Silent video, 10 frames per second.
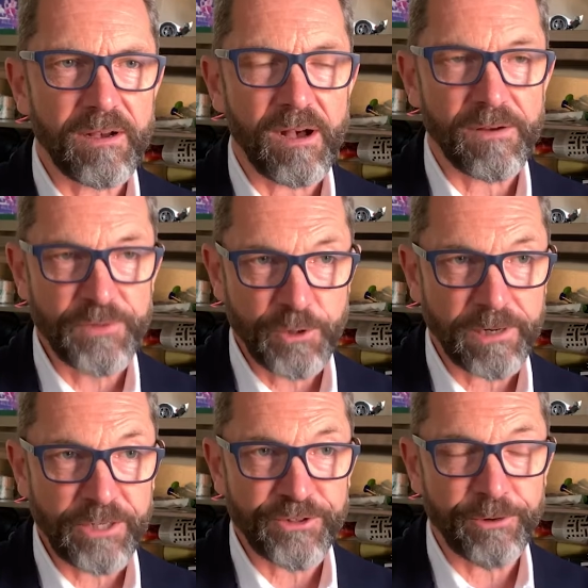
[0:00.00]
of
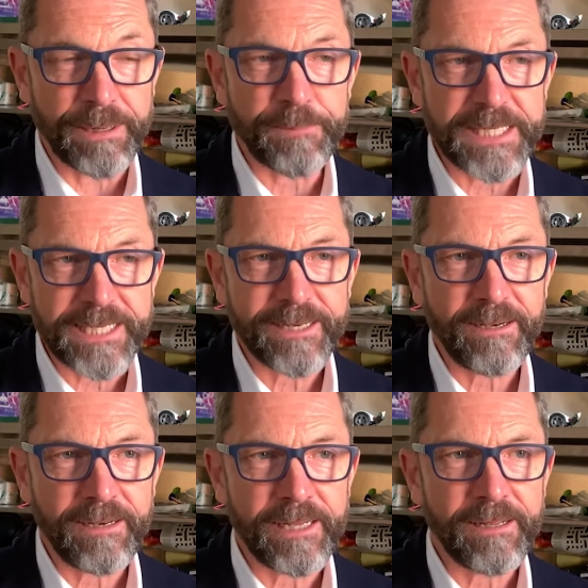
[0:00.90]
neural engineering,
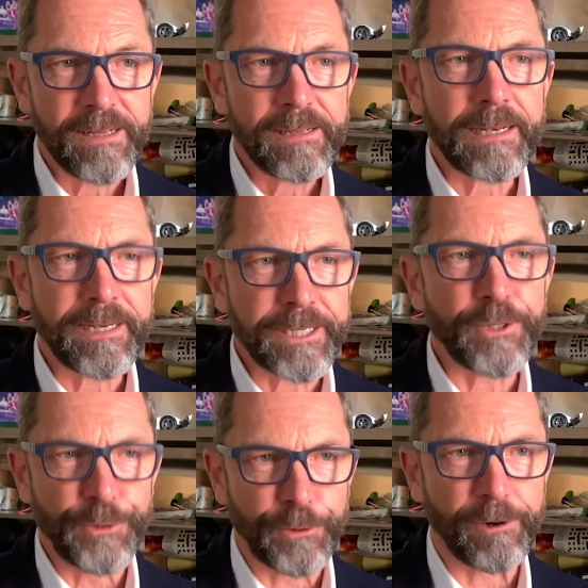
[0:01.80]
particularly
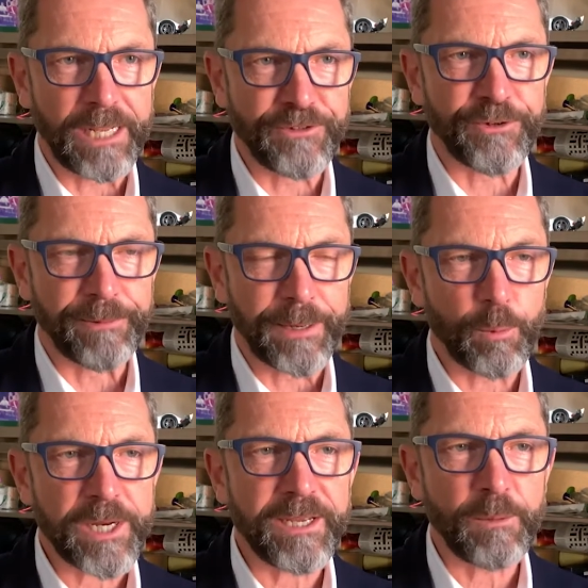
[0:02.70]
clinical neural engineering,
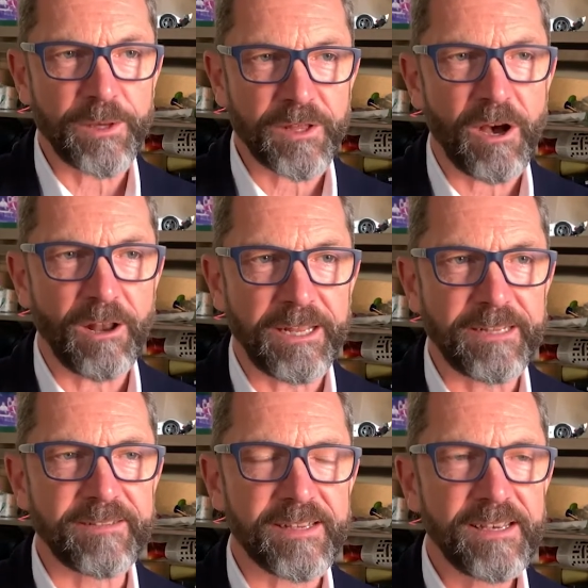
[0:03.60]
working with
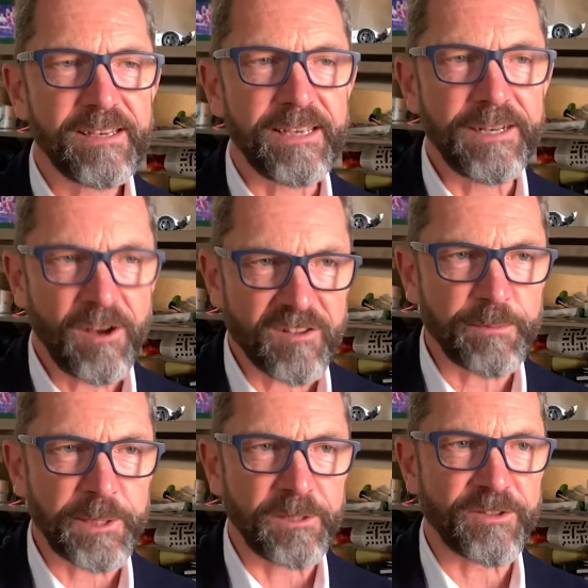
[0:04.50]
colleagues in
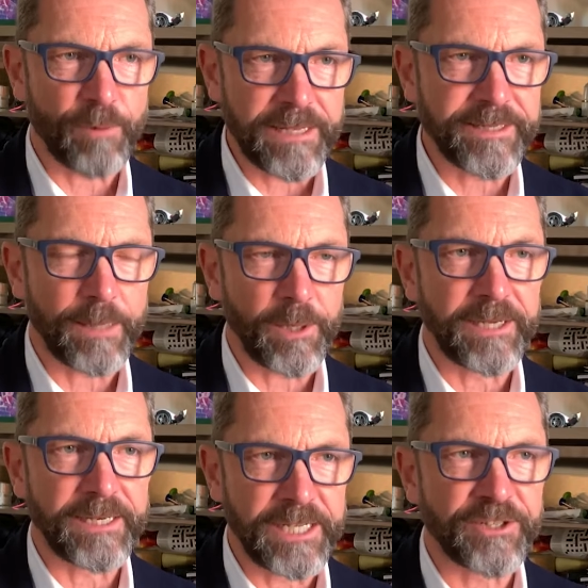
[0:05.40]
hospitals around
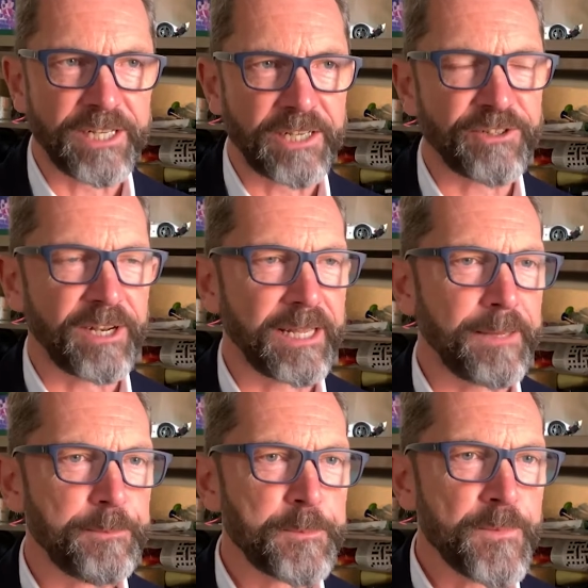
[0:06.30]
Dublin and internationally.
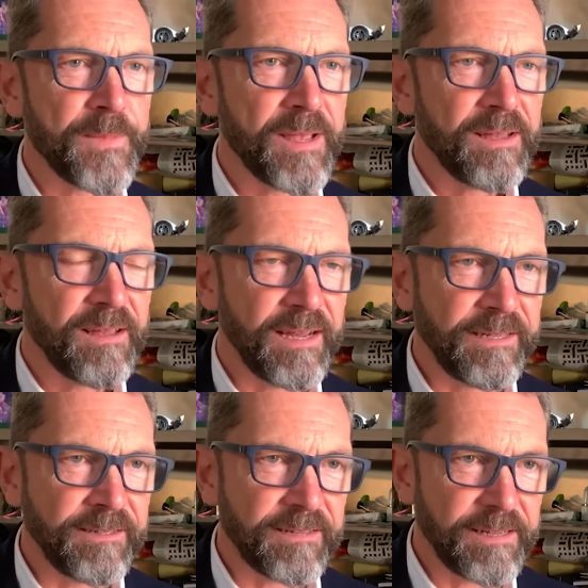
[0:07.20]

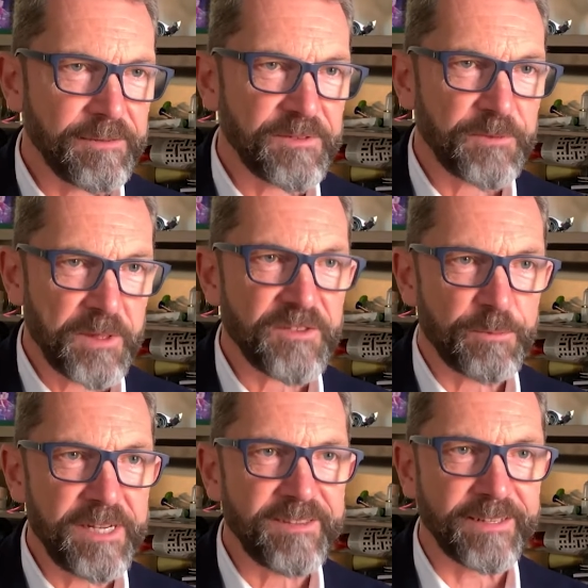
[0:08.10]
And it's for
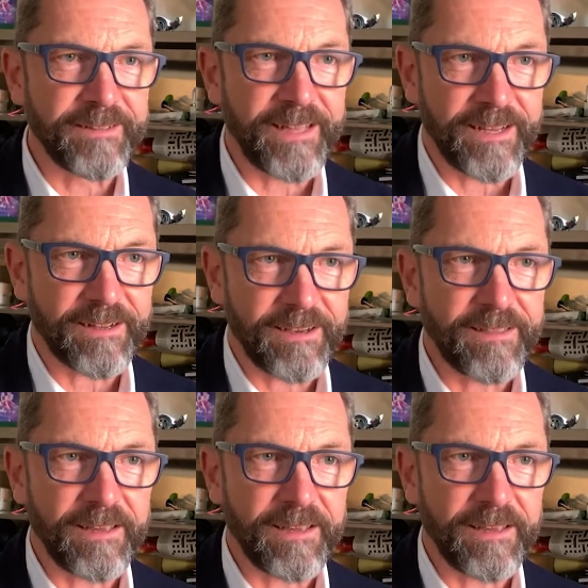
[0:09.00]
this reason that I